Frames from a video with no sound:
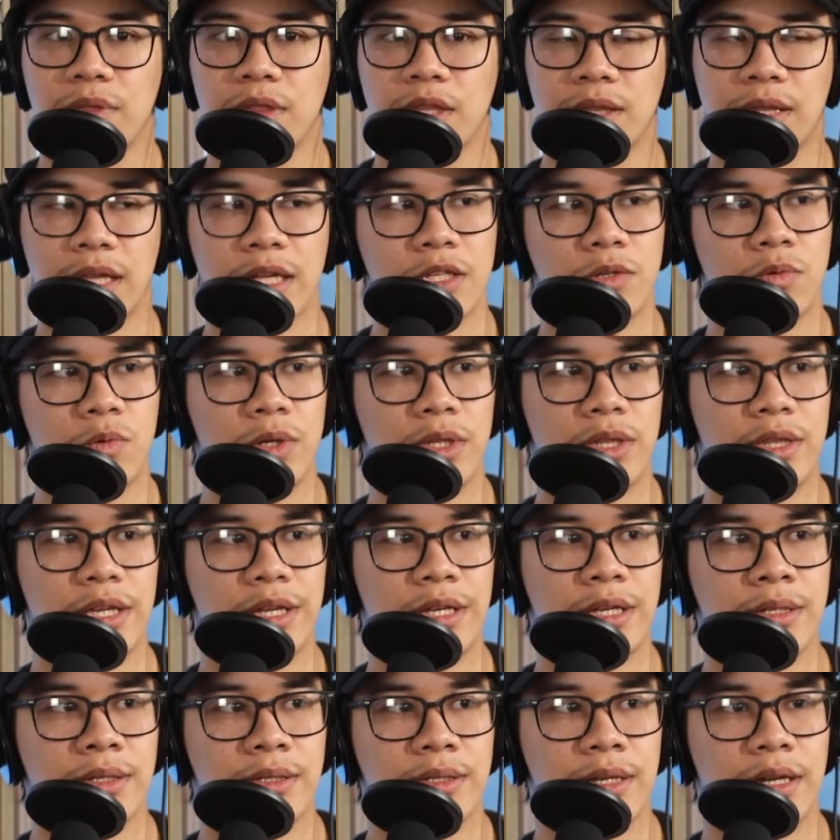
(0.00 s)
That's what
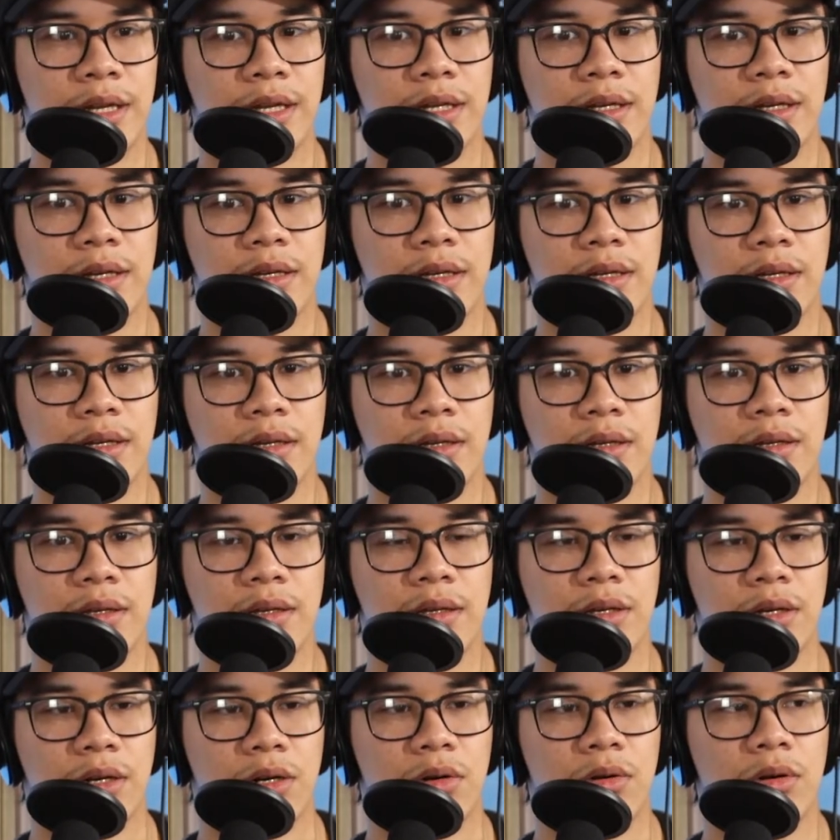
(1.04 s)
things like,
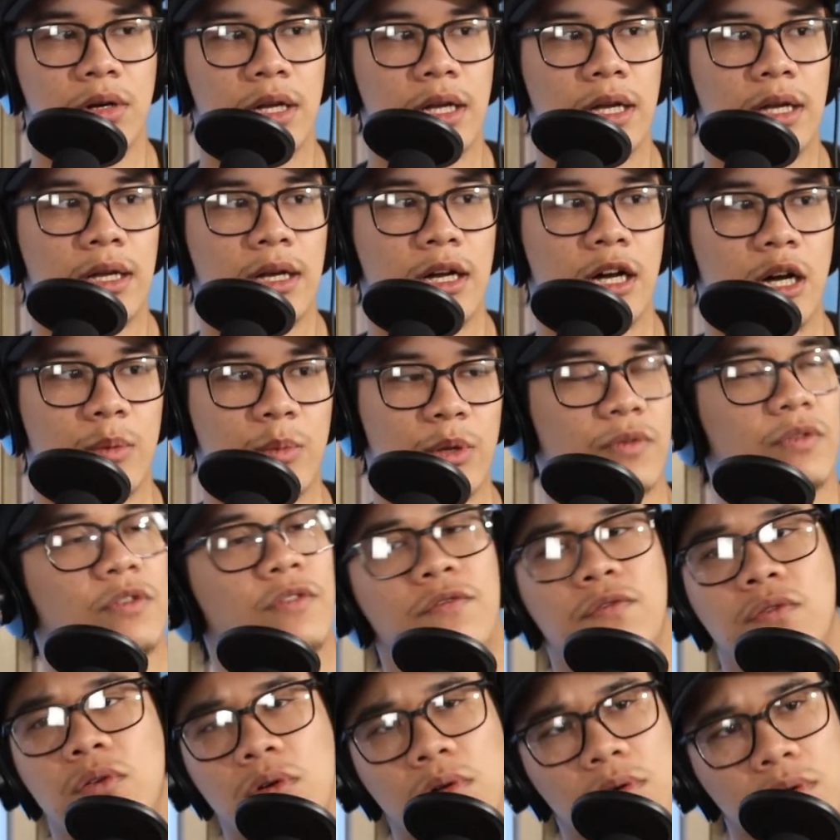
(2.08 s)
even
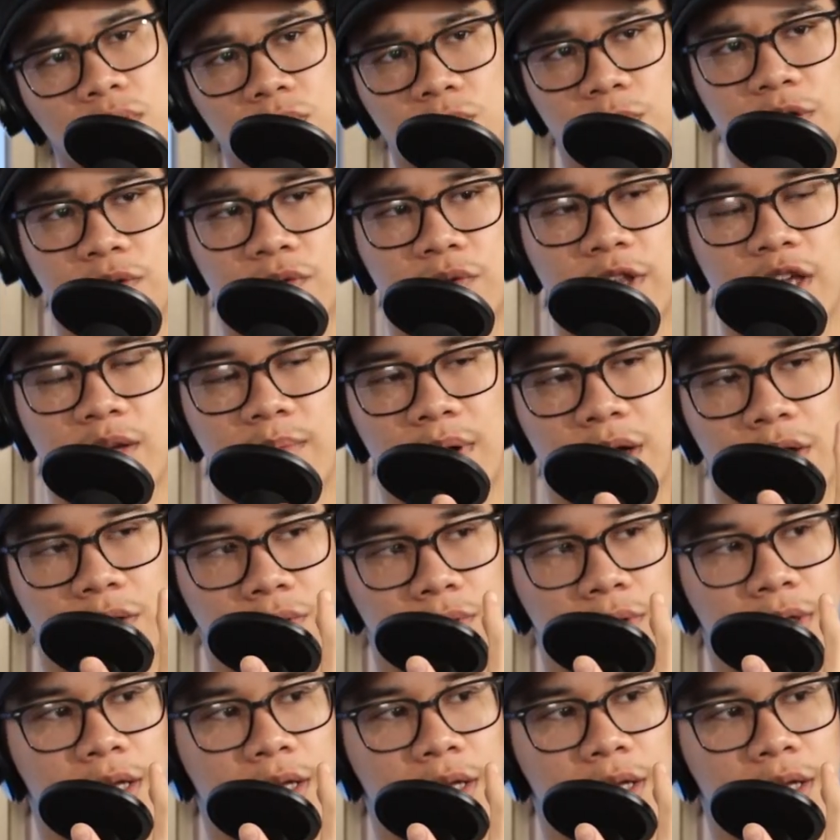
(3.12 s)
Vocaloid for that matter,